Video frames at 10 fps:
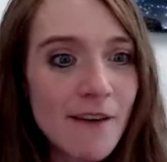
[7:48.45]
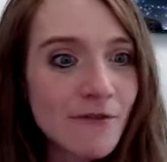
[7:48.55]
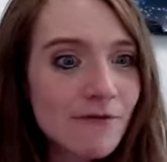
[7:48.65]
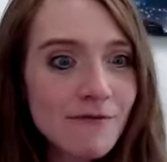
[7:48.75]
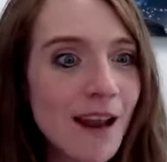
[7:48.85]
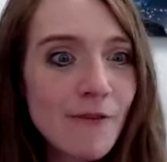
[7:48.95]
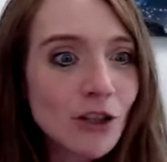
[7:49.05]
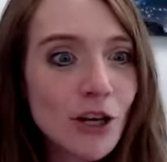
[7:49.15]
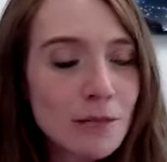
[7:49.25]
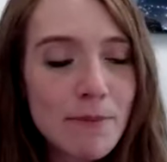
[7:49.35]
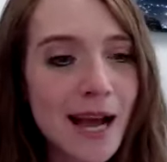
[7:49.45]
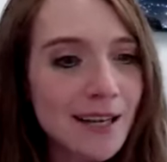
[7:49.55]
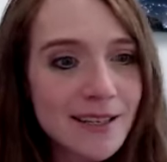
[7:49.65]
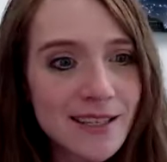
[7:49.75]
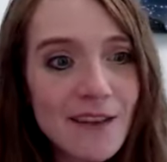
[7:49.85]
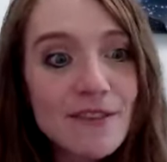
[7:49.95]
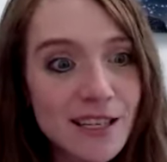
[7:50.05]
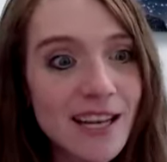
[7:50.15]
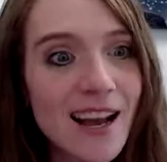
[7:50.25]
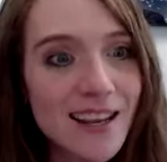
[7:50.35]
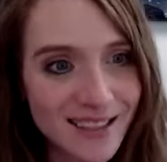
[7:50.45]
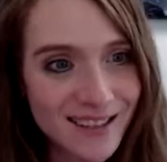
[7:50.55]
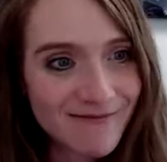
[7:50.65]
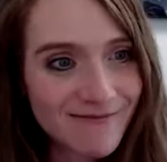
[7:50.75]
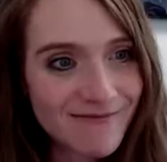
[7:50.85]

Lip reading: and I've never looked back since I've said yes.